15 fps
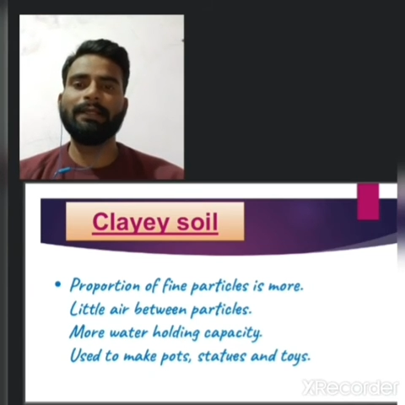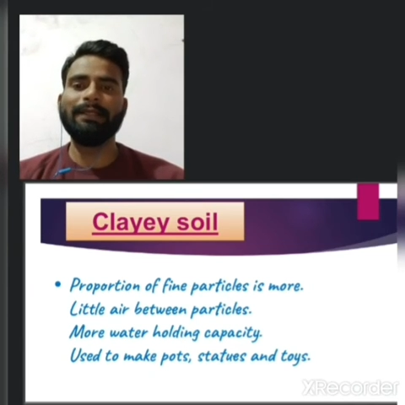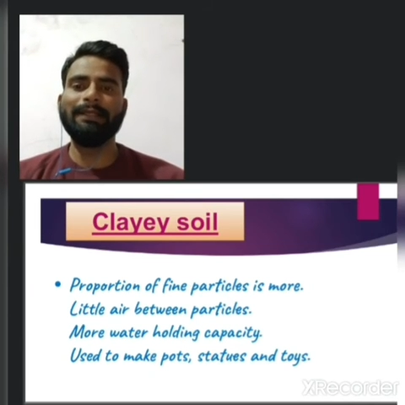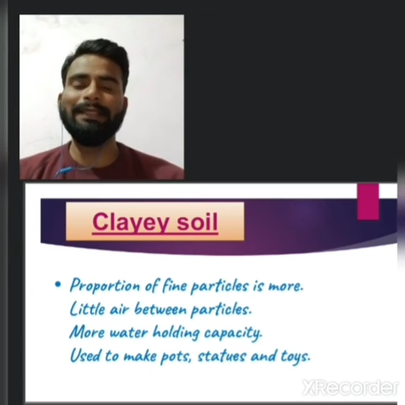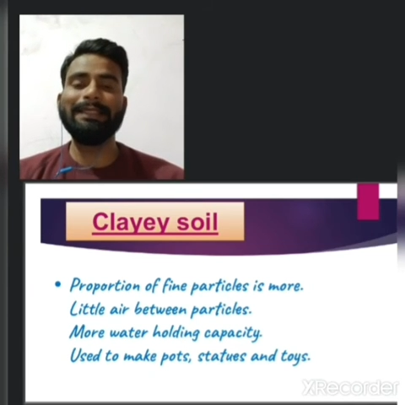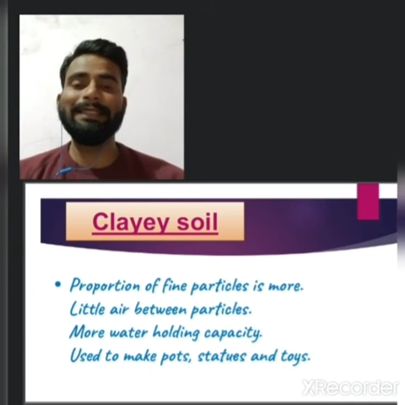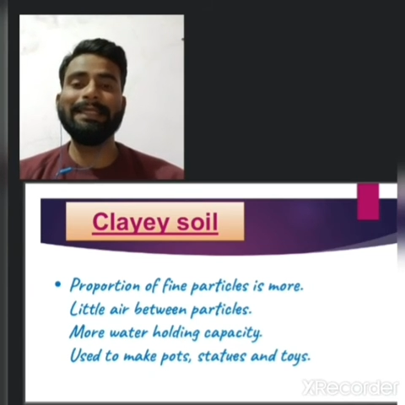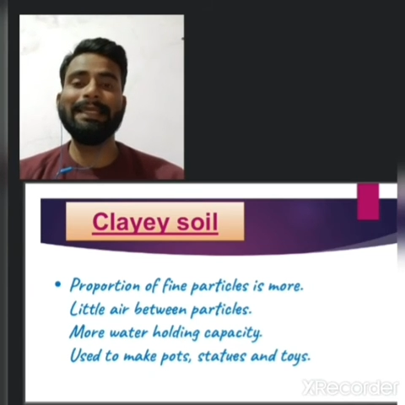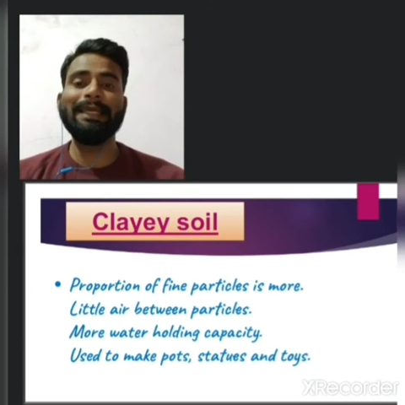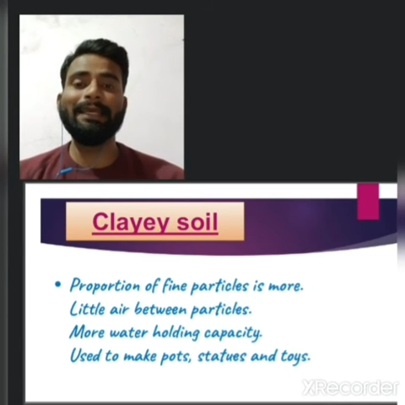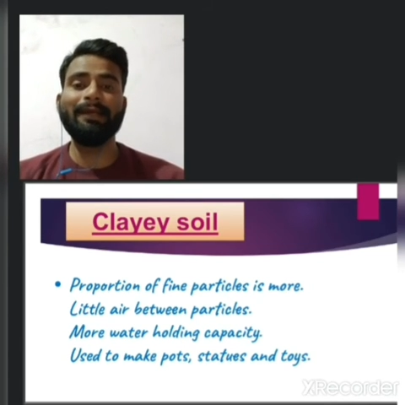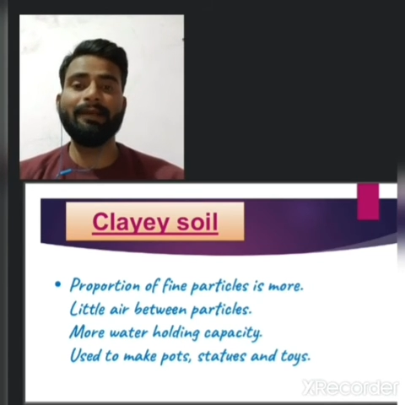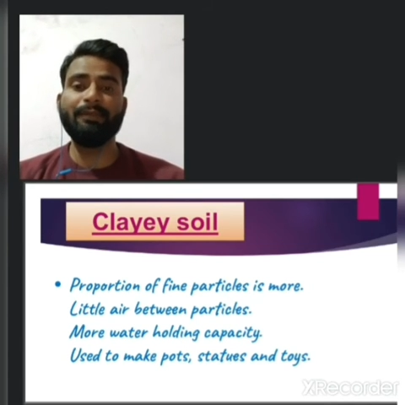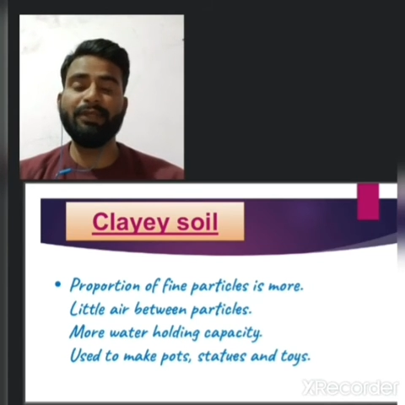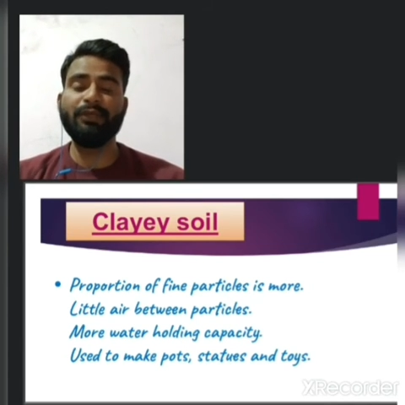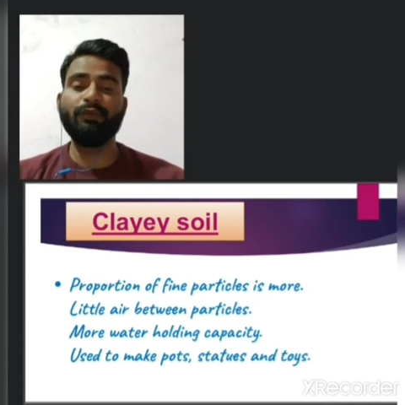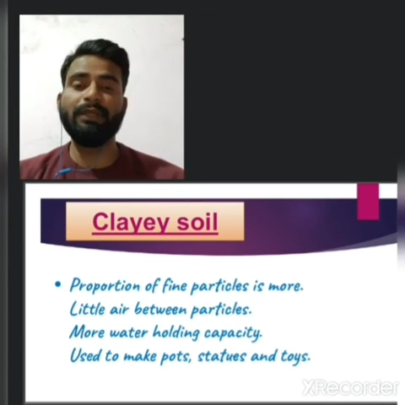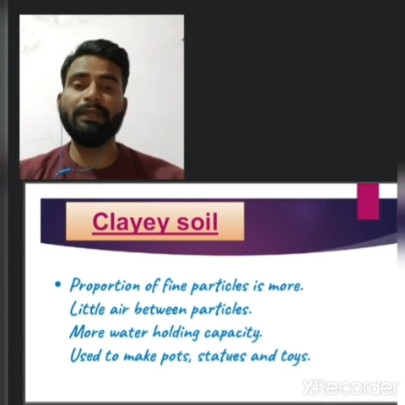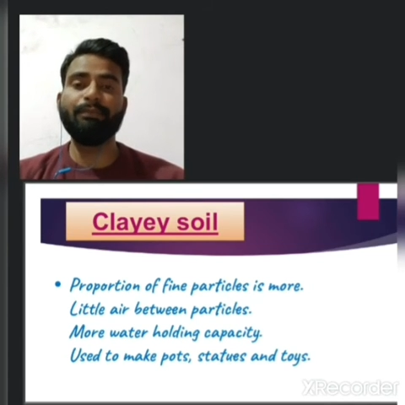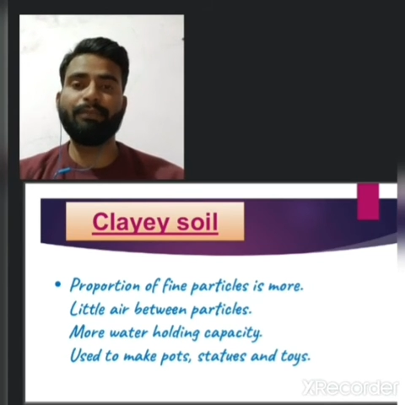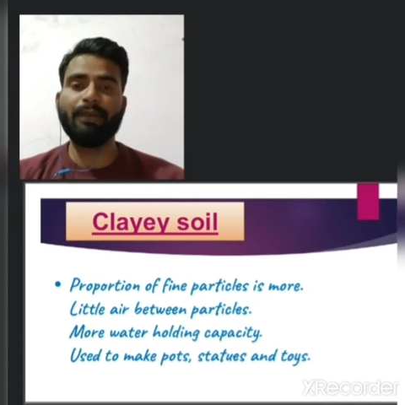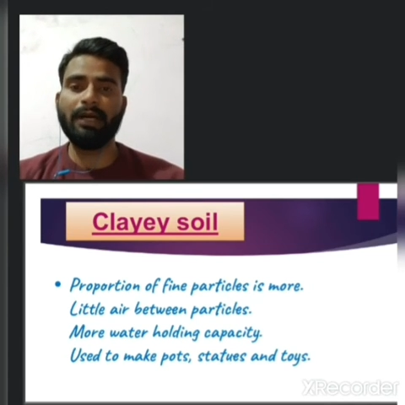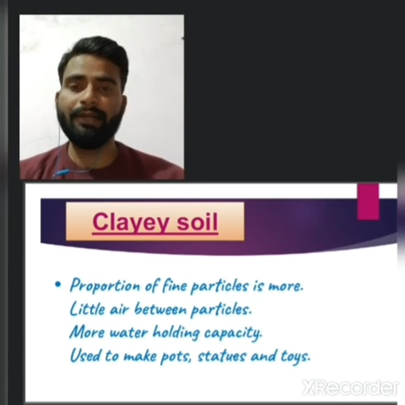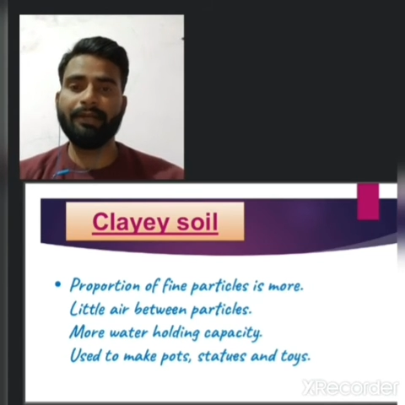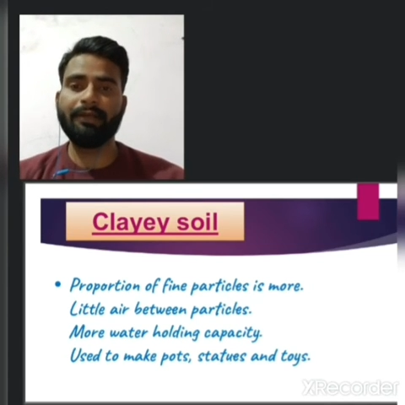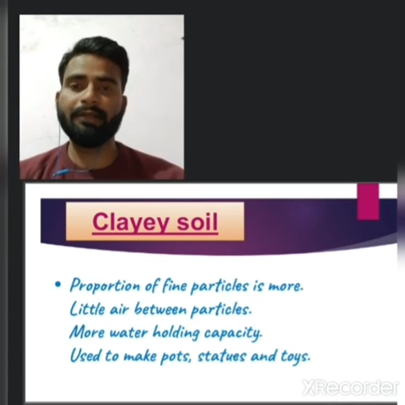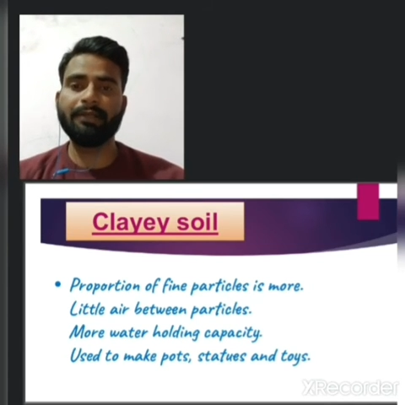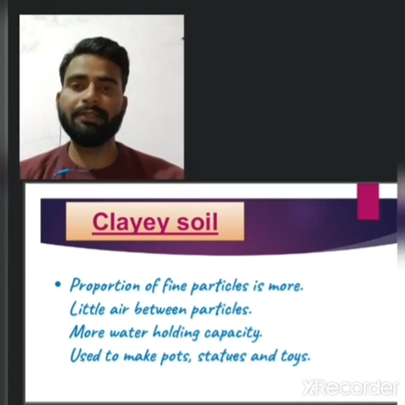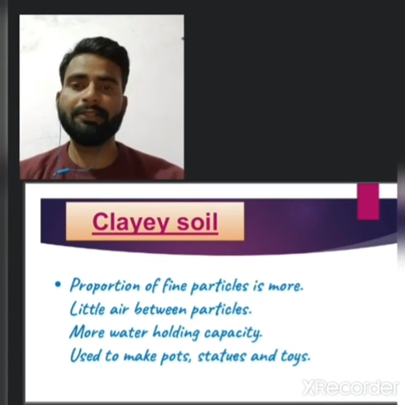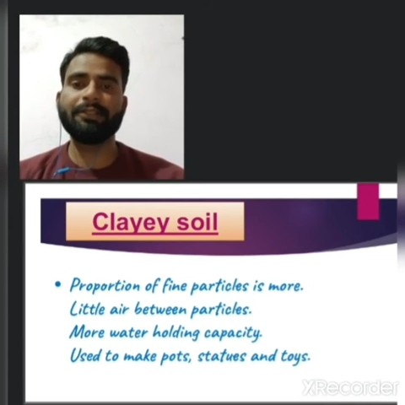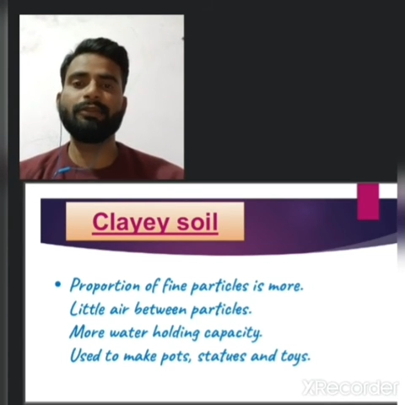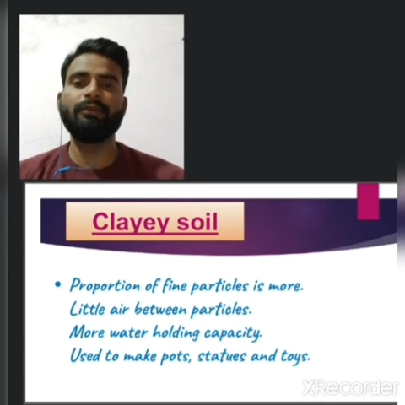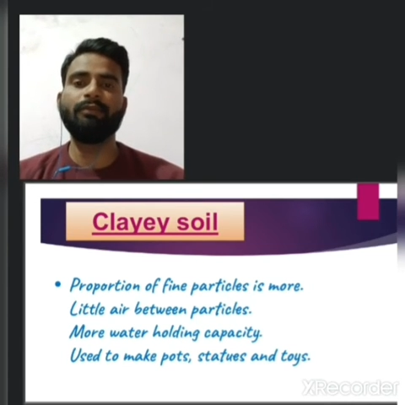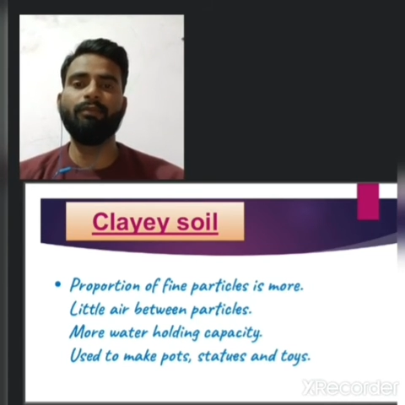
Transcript: little air between particles,